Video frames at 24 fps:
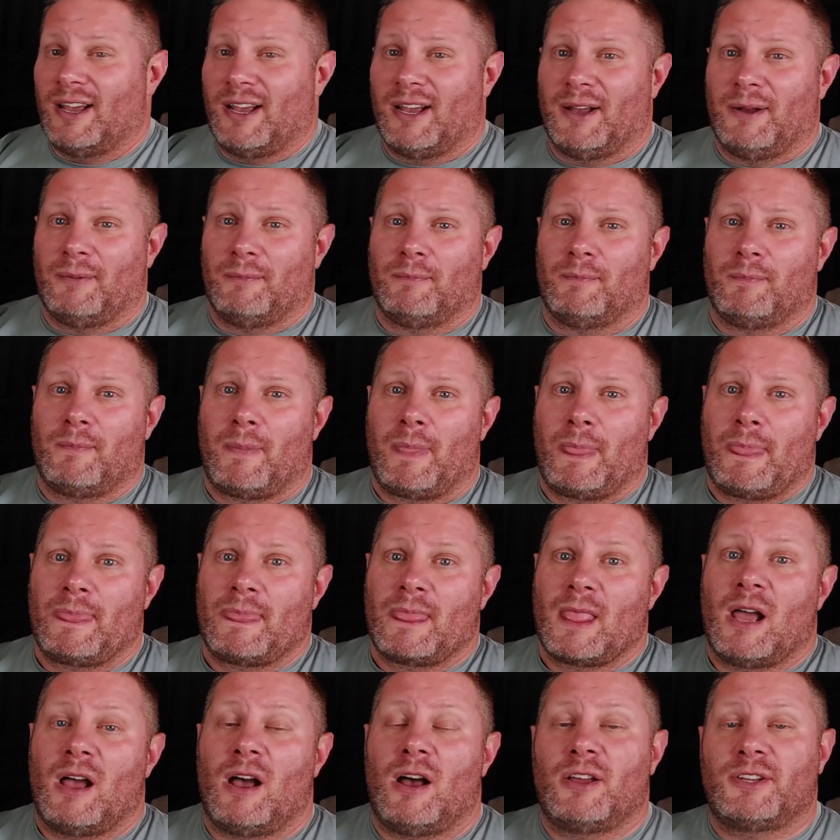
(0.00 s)

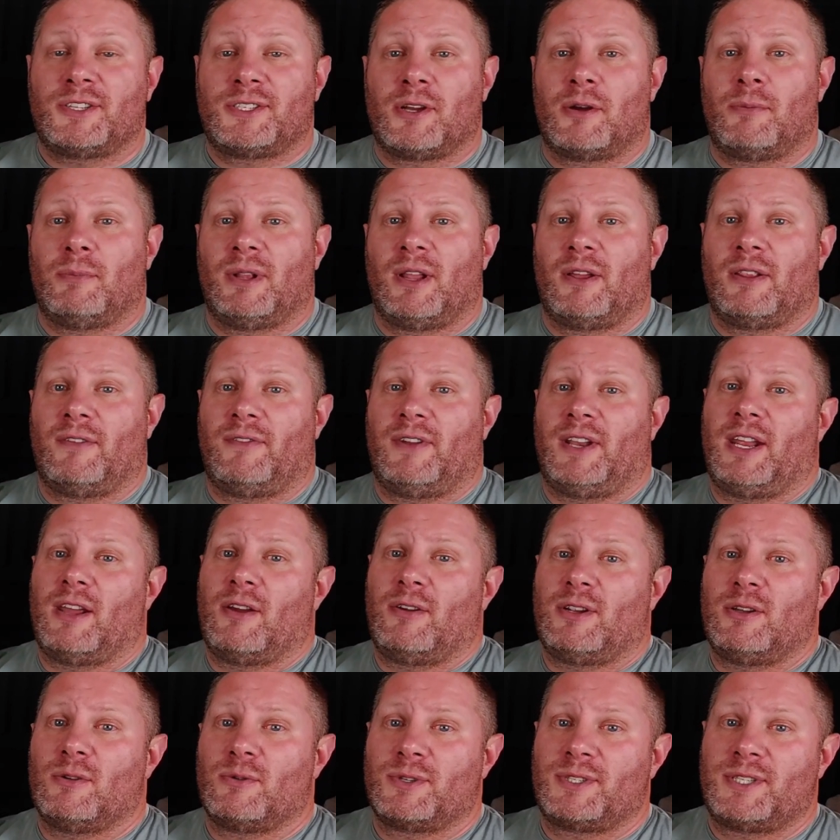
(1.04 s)
Also below the
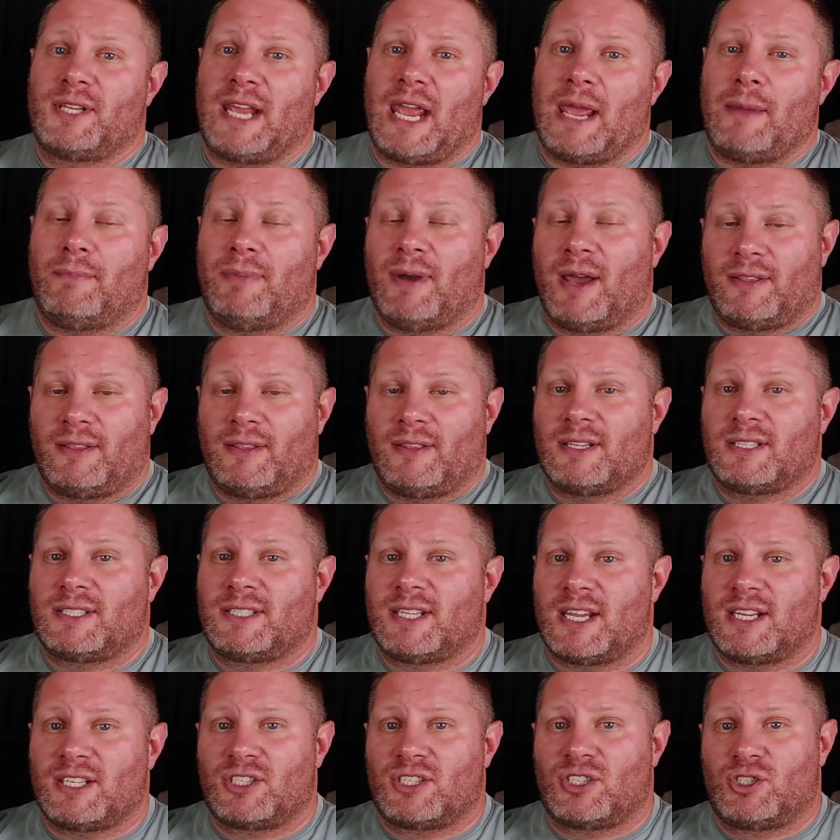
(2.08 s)
video, you'll see a button that
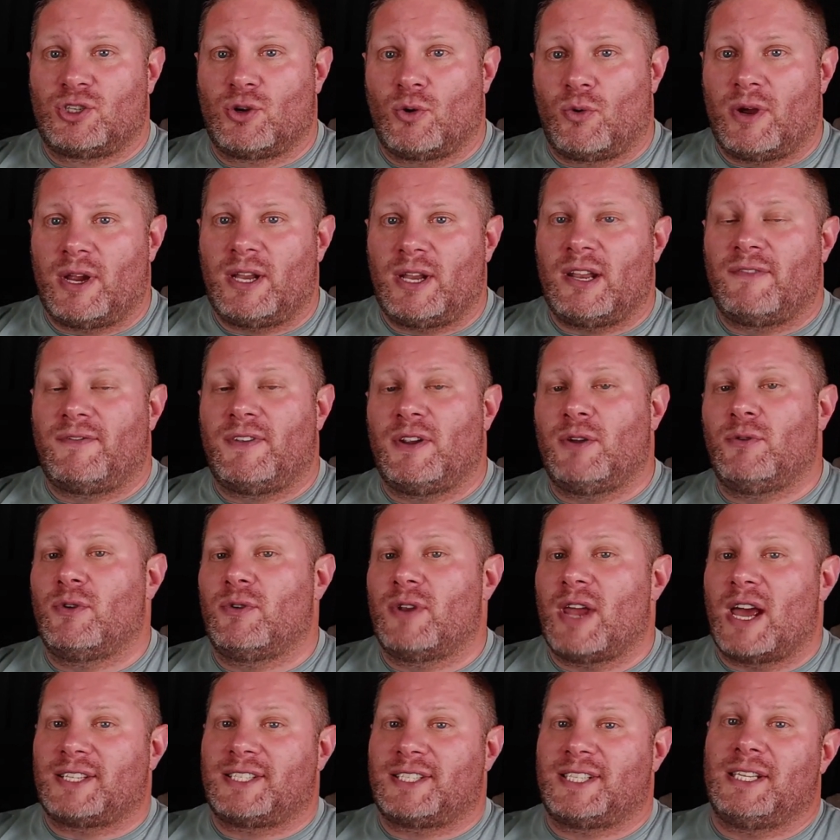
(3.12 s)
says join. If you
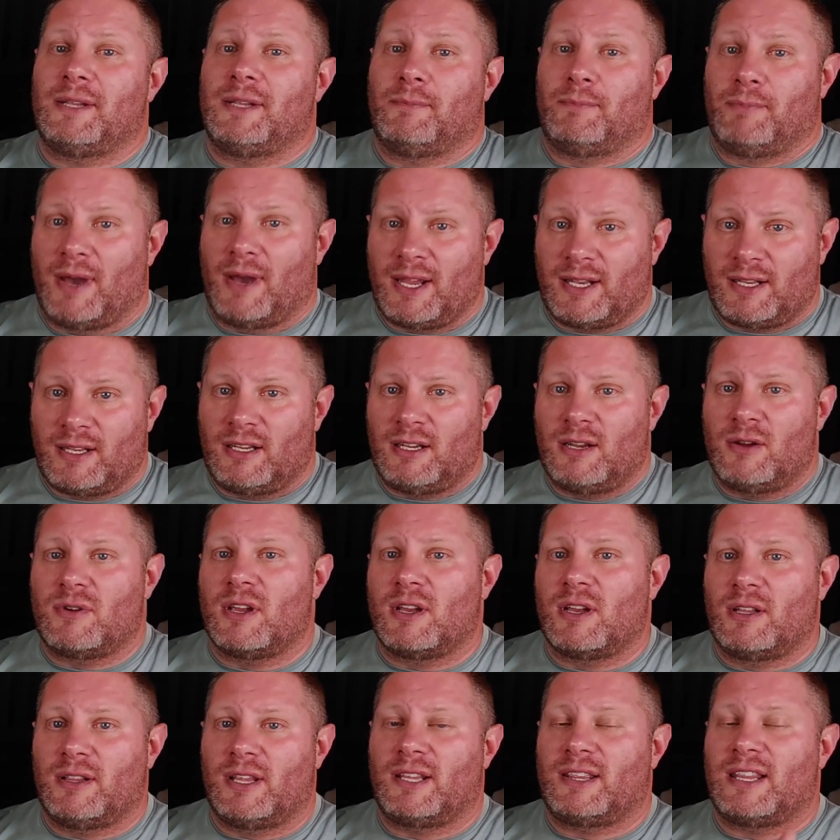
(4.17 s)
do not see the button, you
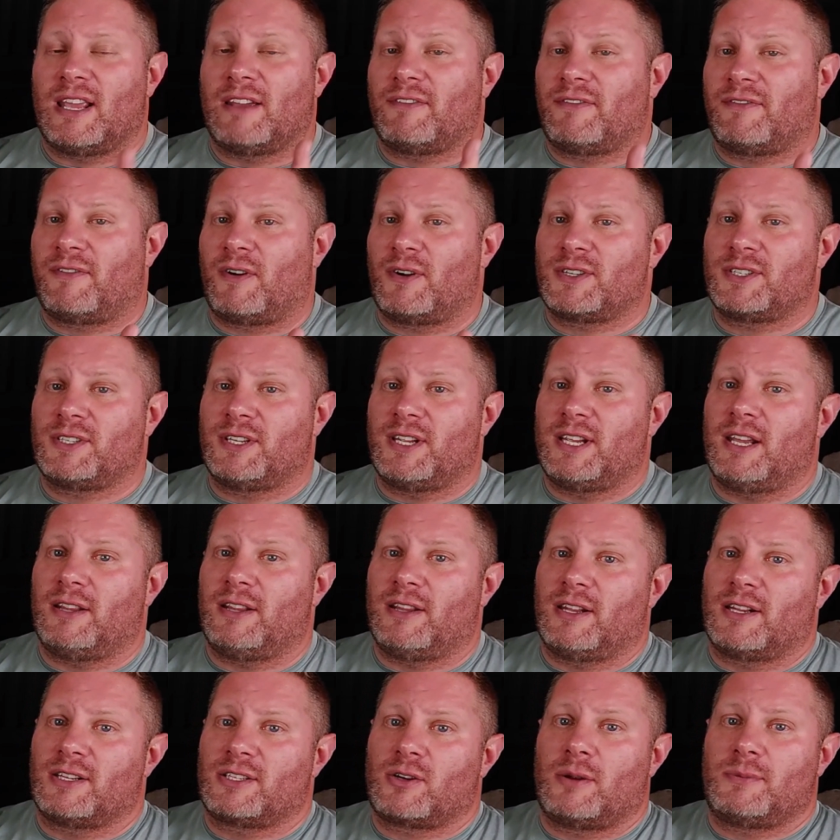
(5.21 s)
can click that first link
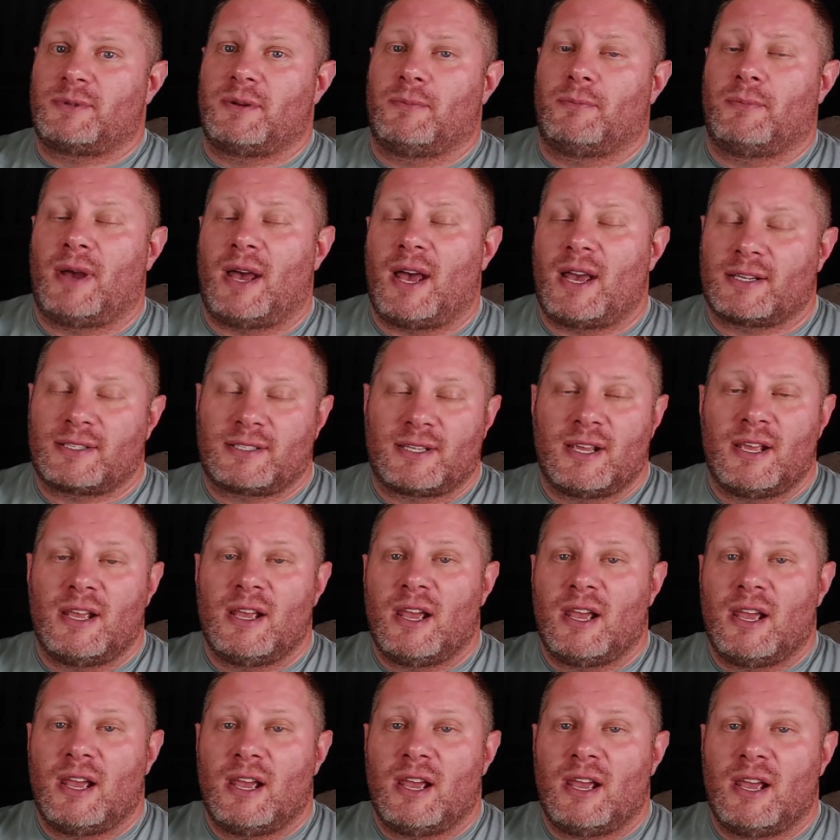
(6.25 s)
in the description box.
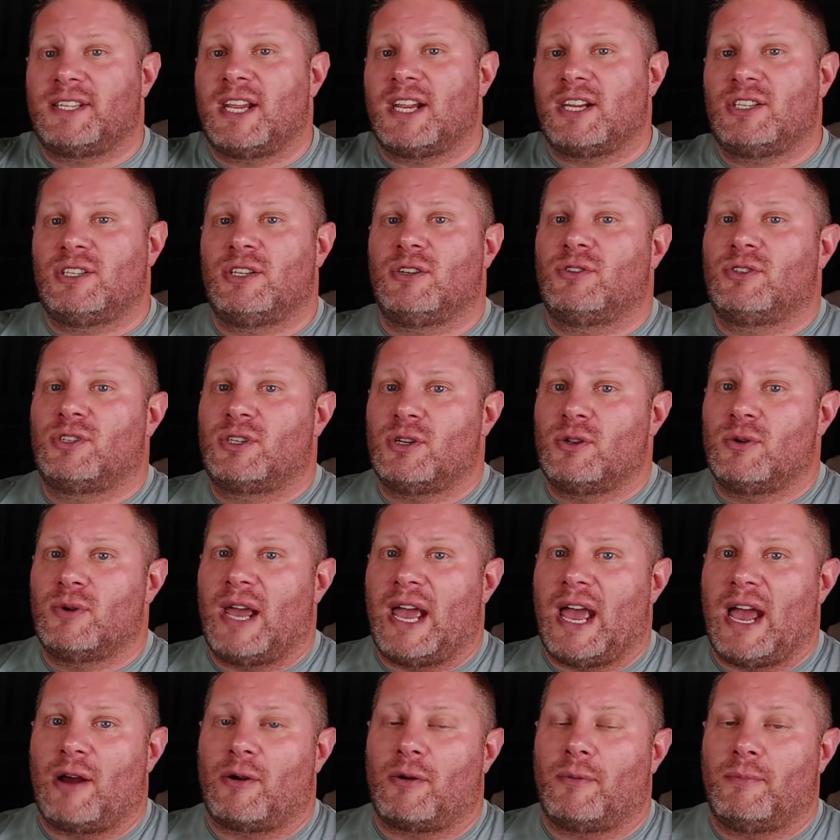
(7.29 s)
That takes you
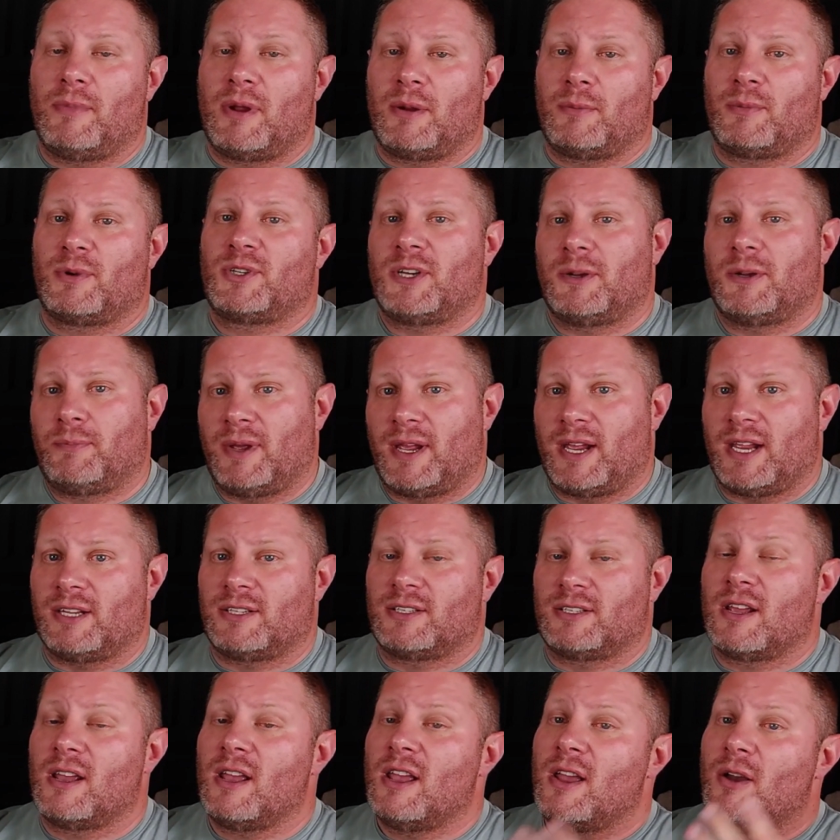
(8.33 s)
to our membership
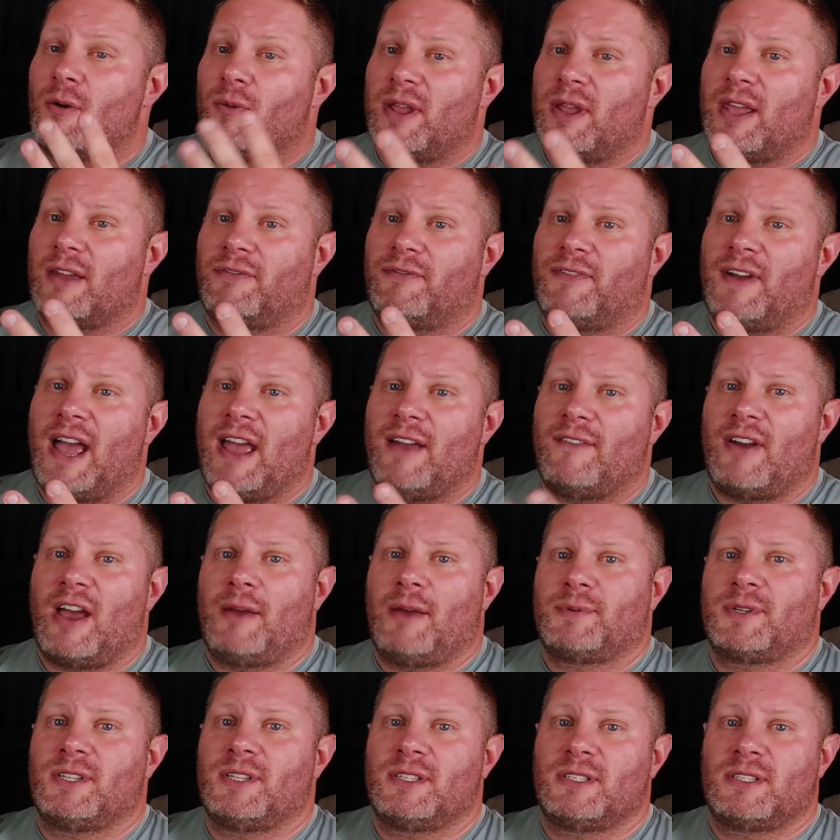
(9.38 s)
page. We have five
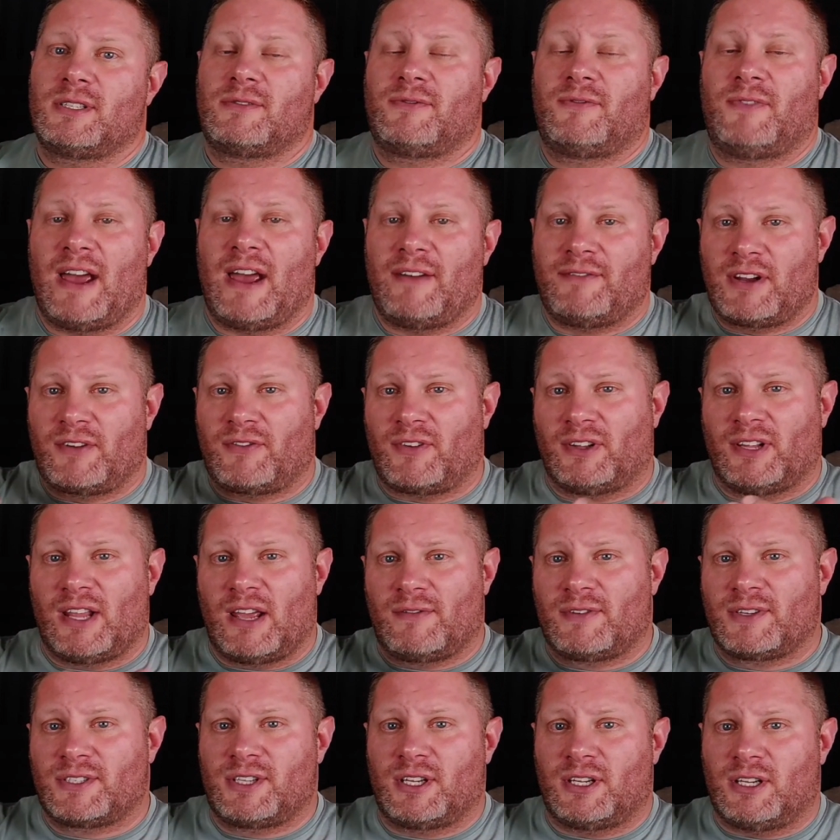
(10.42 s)
options, five different
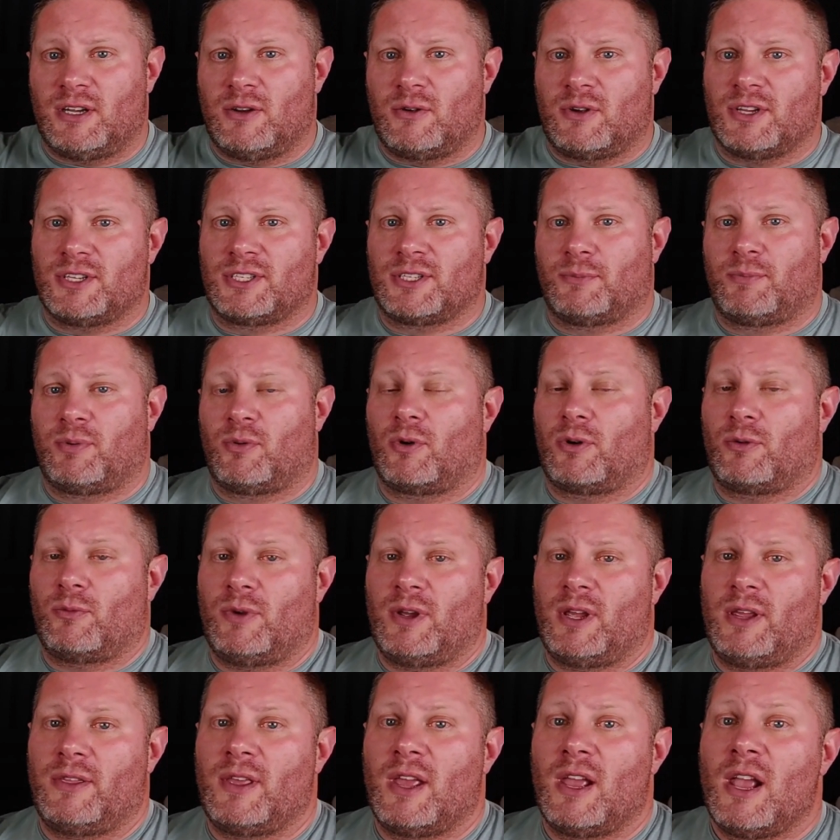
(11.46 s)
levels that you can
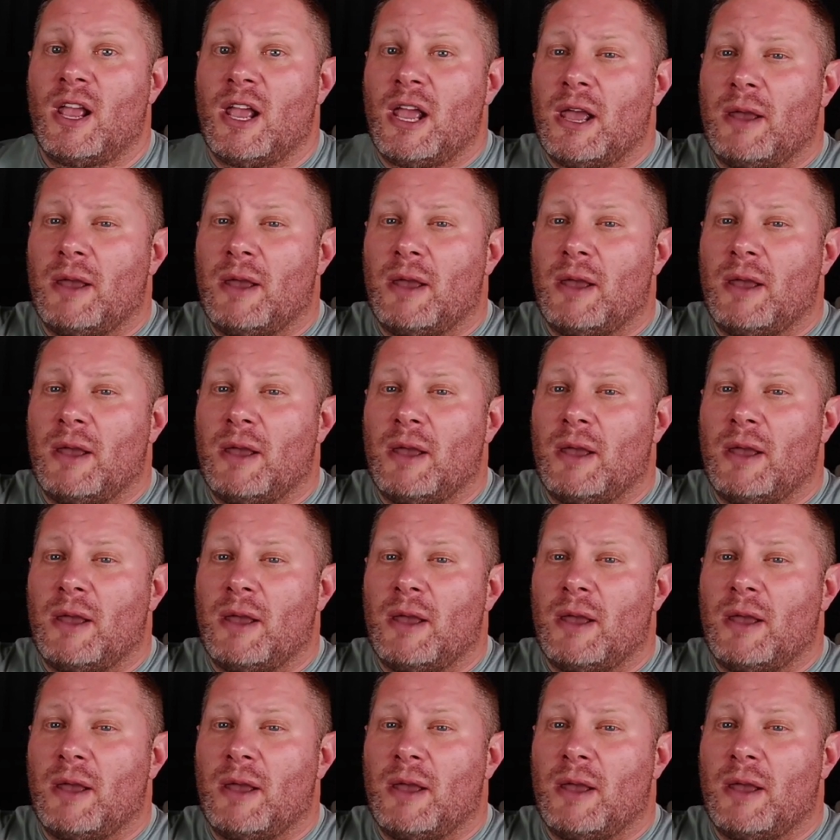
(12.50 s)
support with.